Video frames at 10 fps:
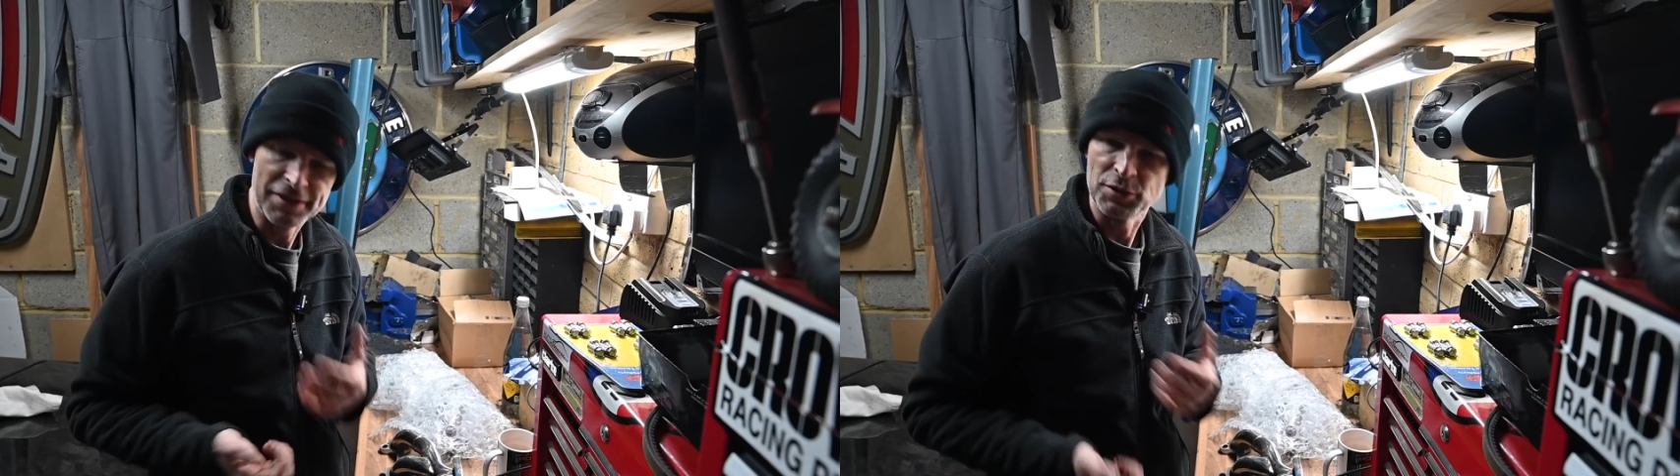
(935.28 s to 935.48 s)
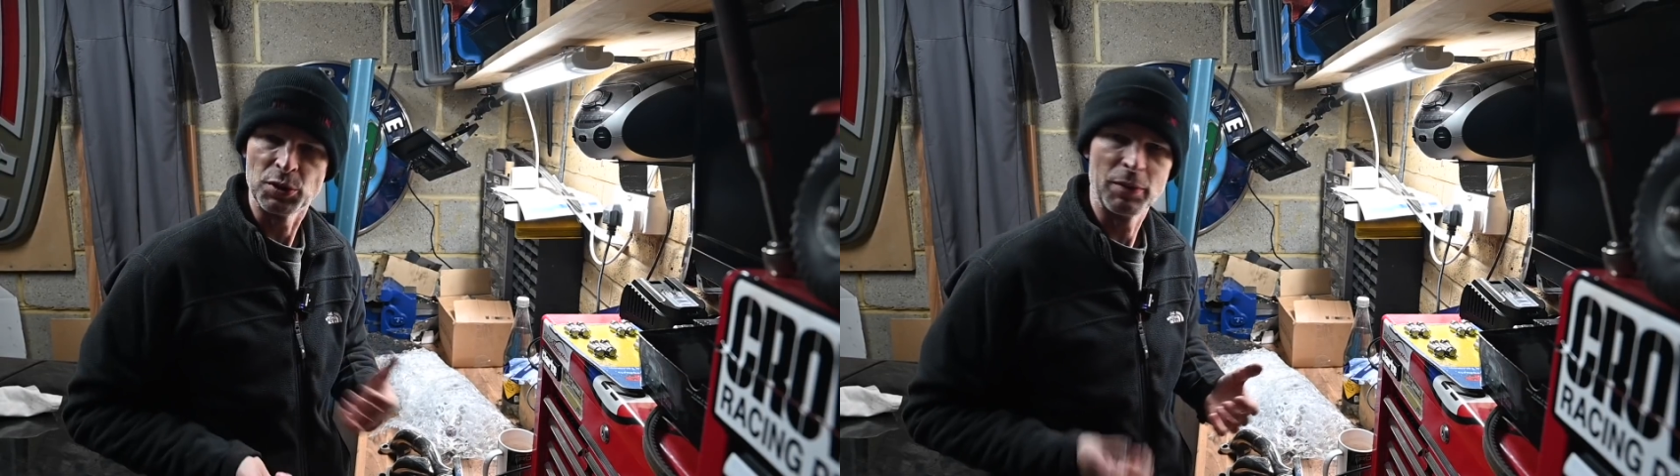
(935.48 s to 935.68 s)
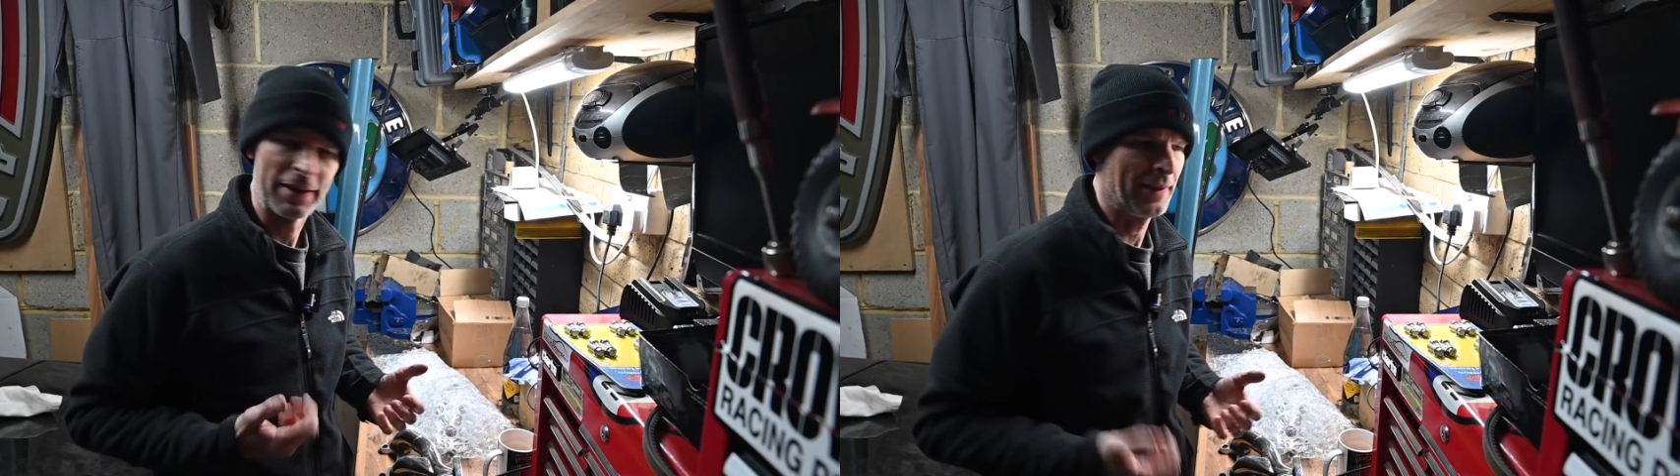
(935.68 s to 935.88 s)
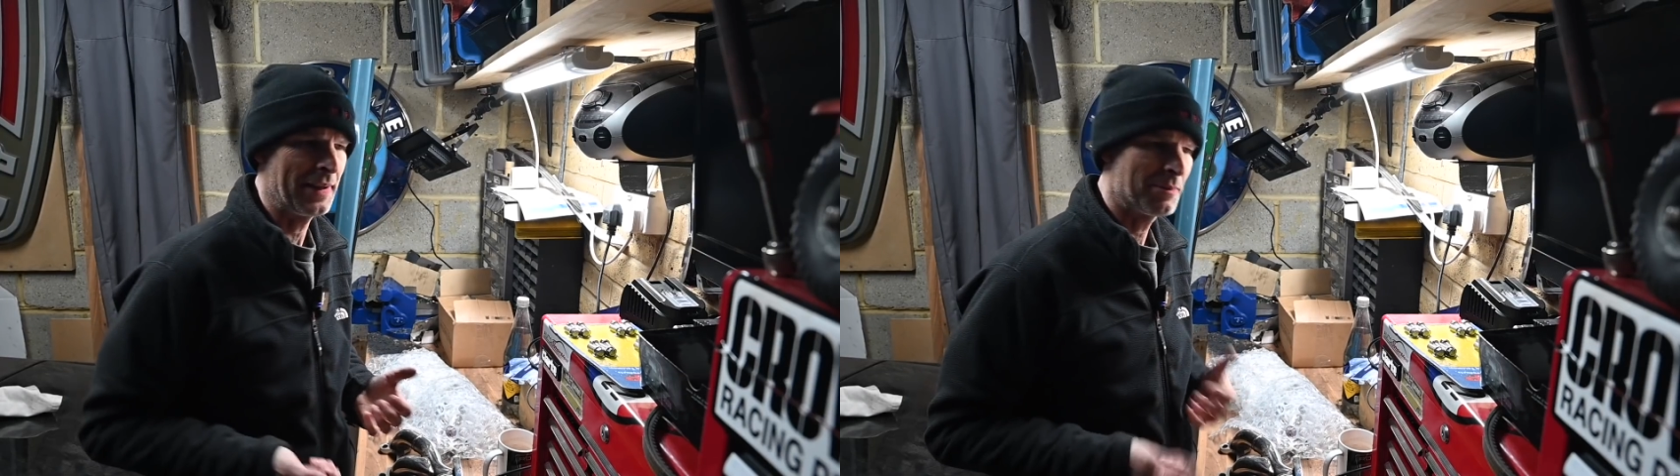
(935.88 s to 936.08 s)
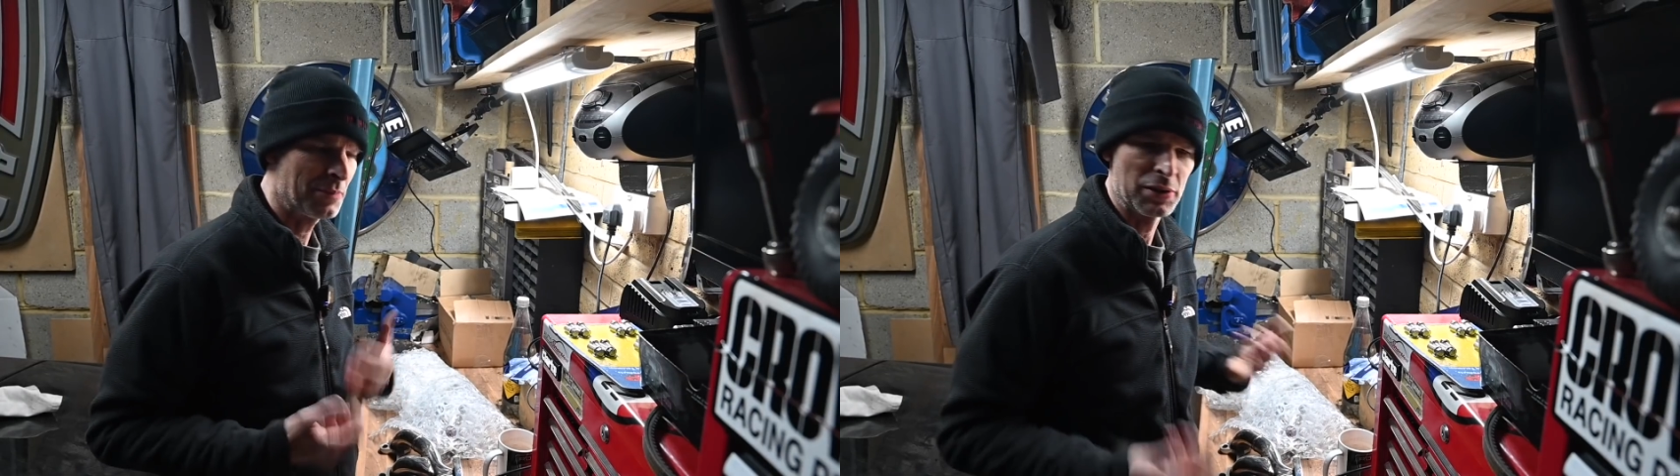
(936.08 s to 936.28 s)
install them without
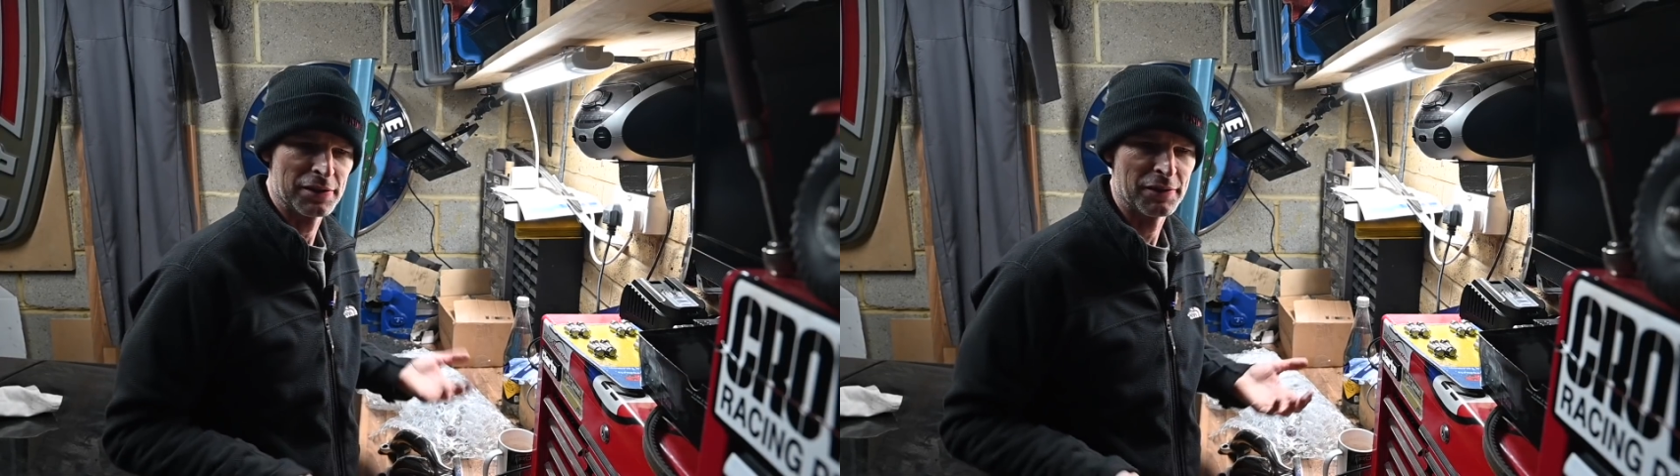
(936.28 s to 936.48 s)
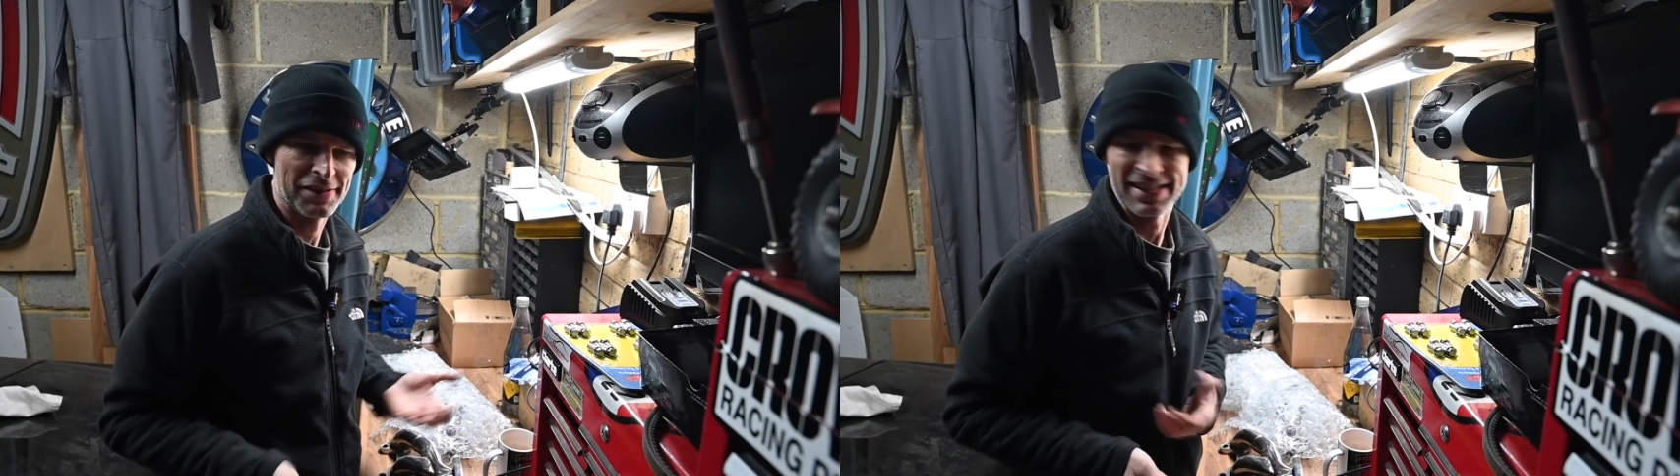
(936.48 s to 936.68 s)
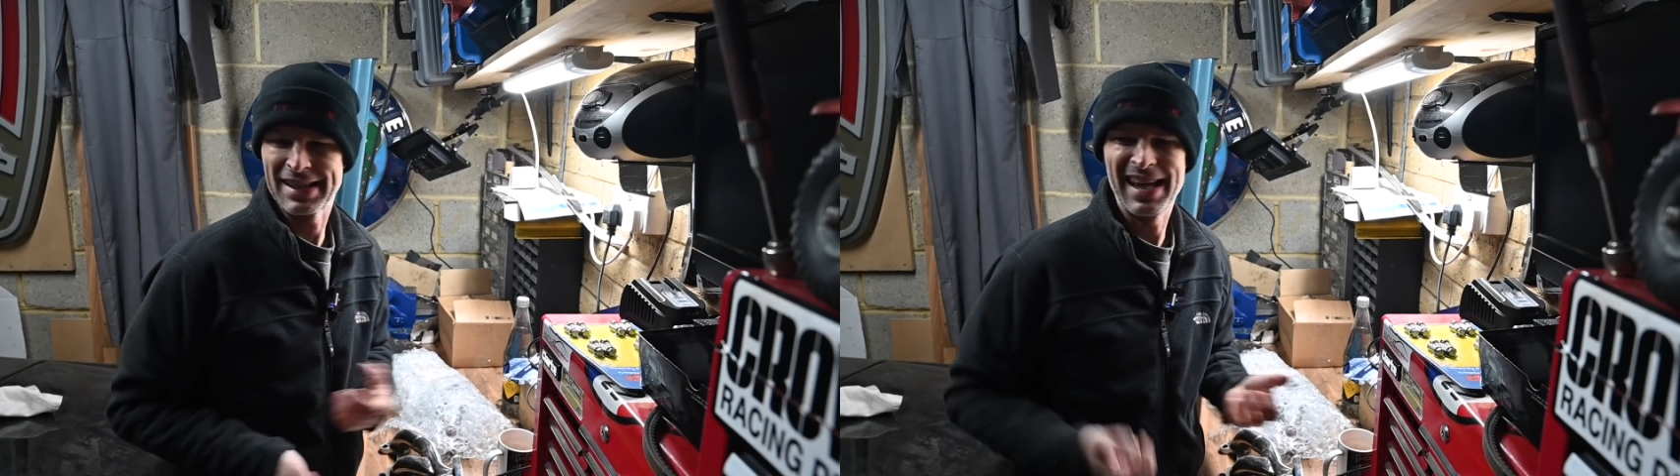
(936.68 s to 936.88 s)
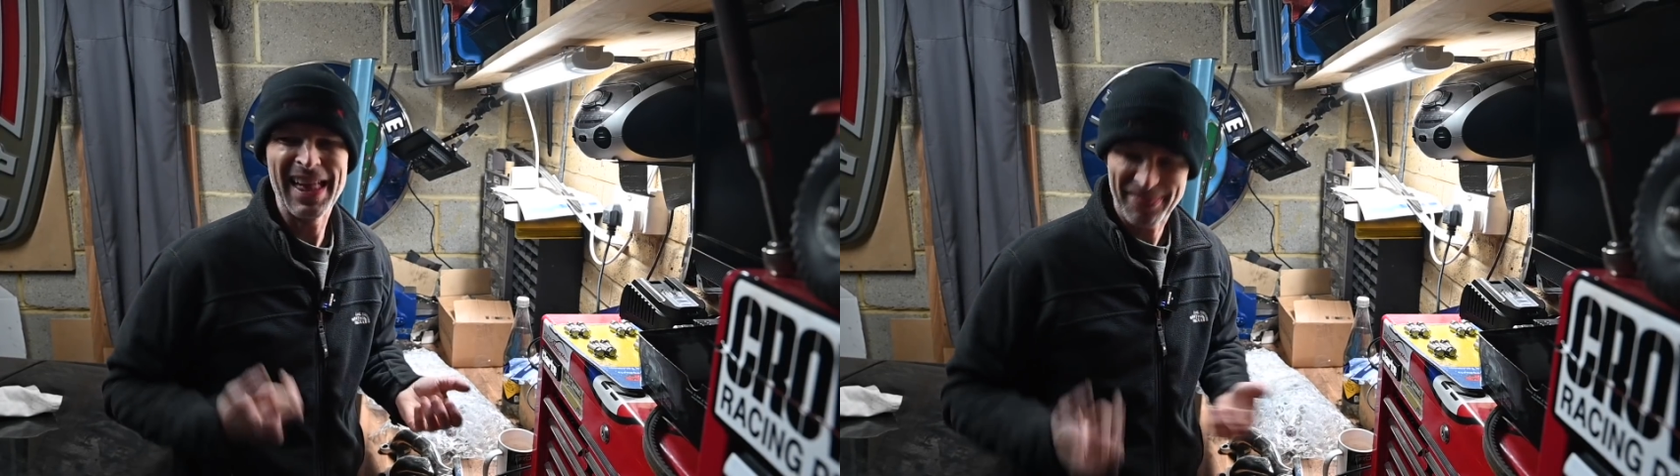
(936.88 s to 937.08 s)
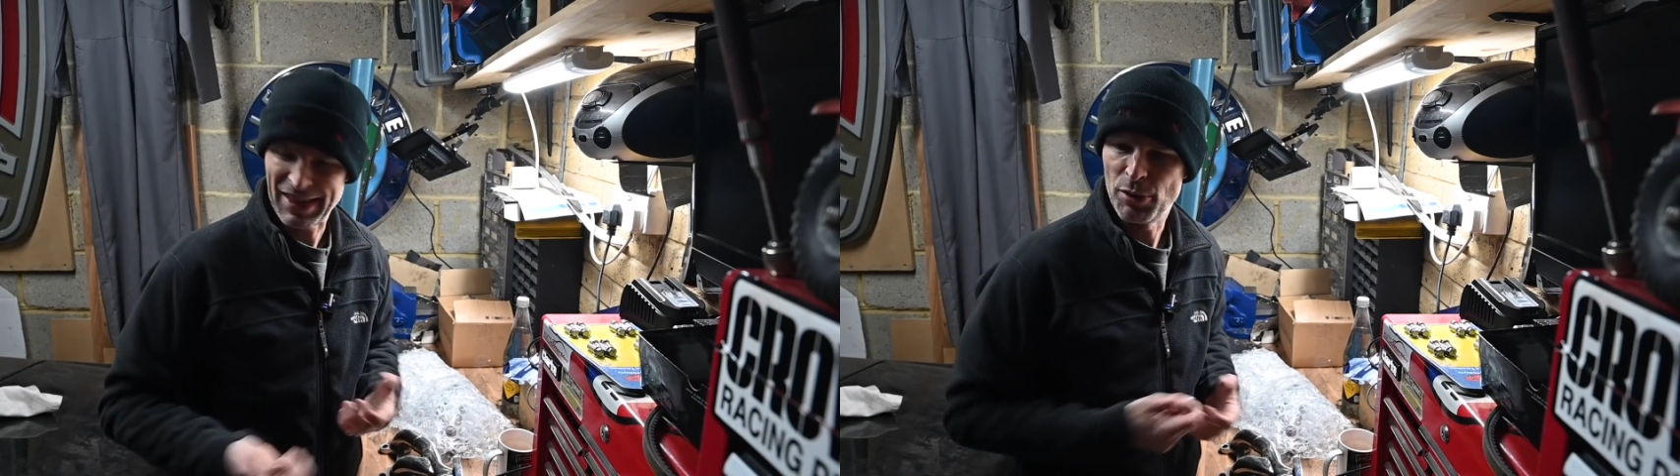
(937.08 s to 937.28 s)
that because obviously
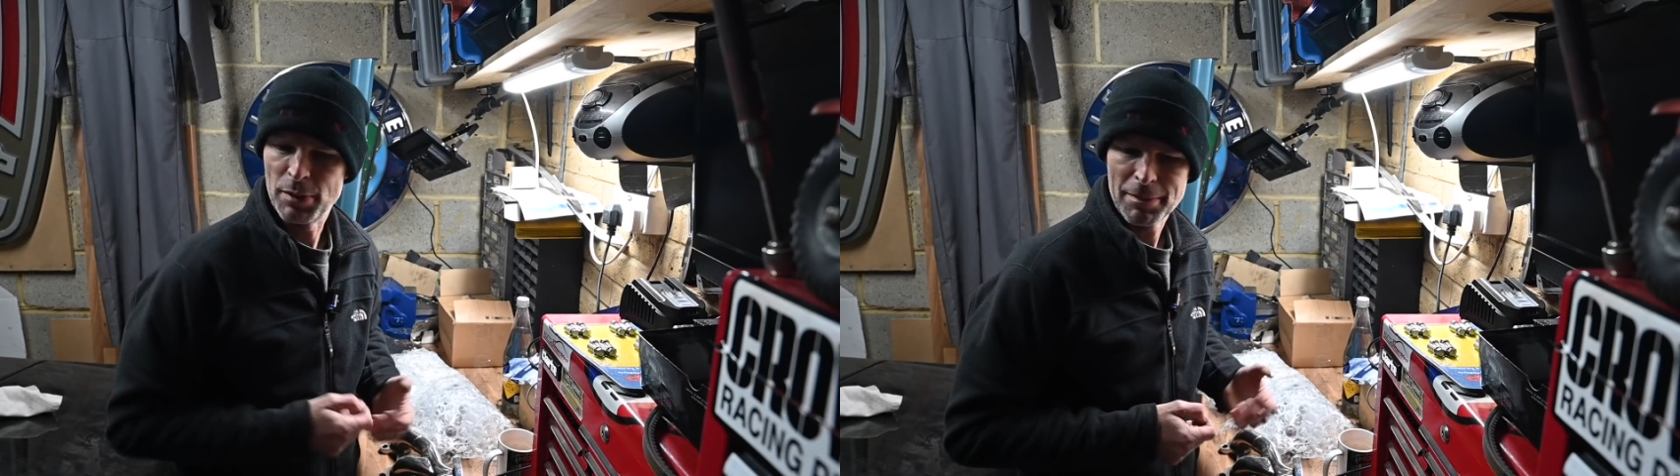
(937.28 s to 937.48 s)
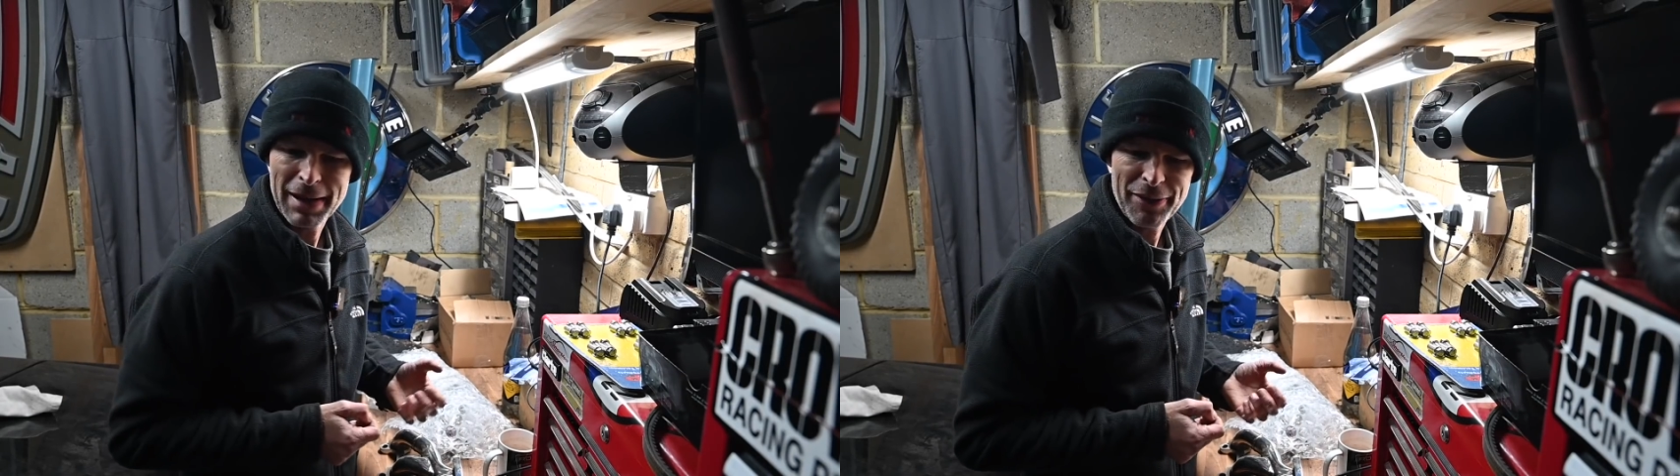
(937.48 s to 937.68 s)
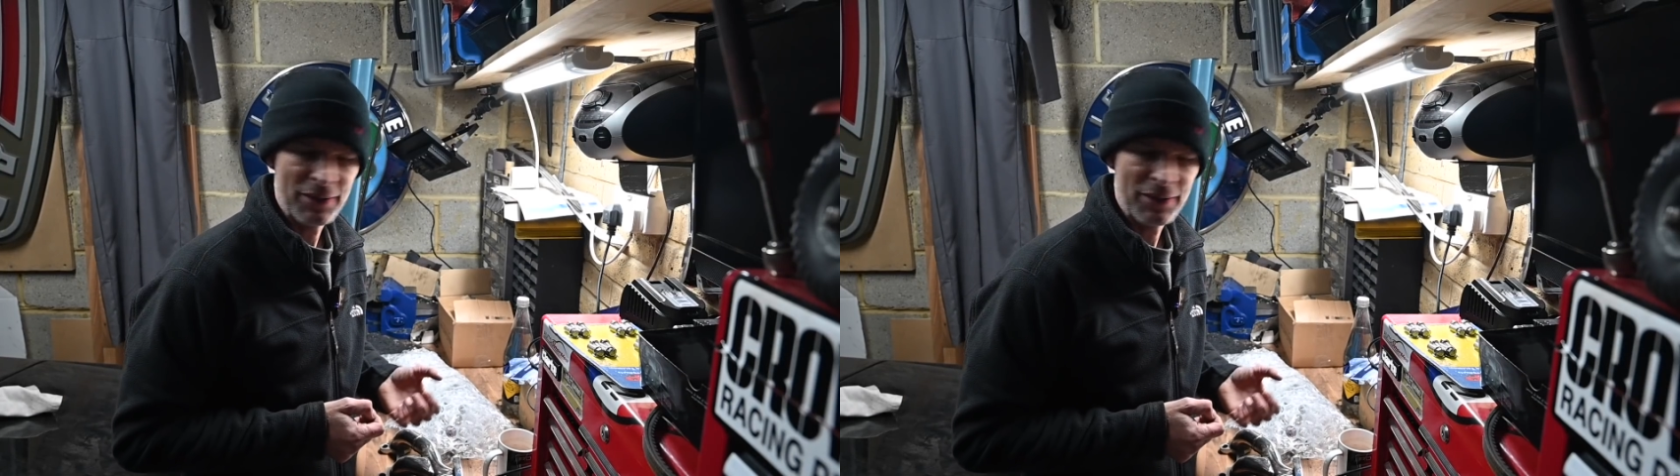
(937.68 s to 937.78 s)
that would be a bad